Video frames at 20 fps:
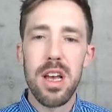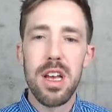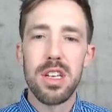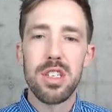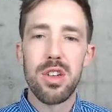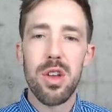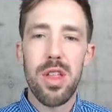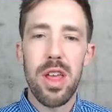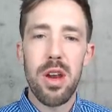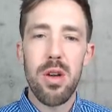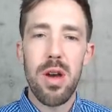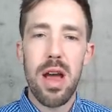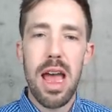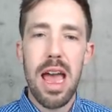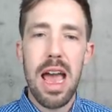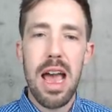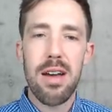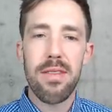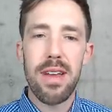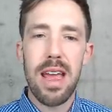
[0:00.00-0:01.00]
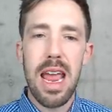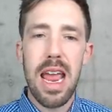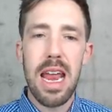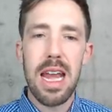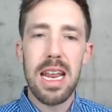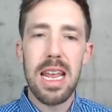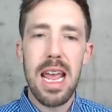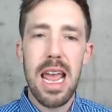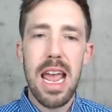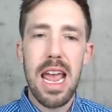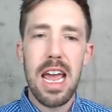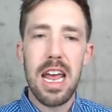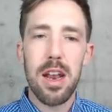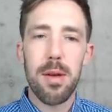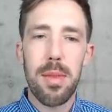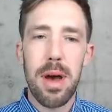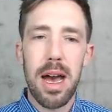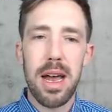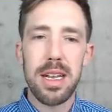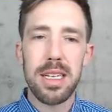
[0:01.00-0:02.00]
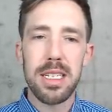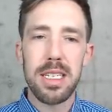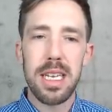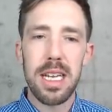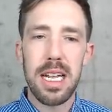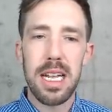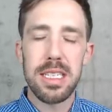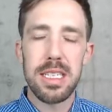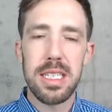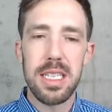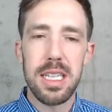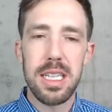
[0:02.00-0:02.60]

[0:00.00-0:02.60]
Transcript: So they don't have any antibodies against